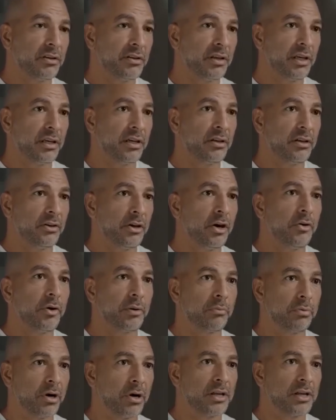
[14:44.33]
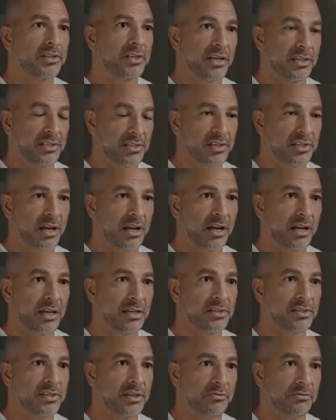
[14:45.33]
in knowing prostate
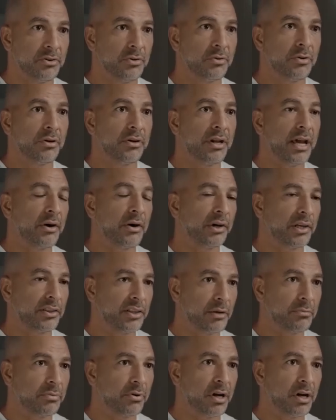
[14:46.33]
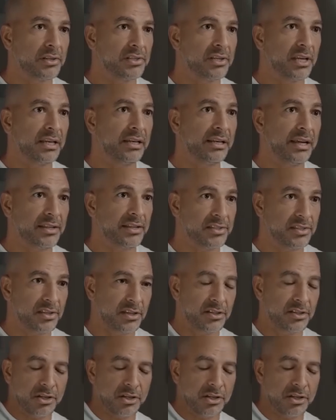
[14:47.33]
size, if you could now get that prostate density.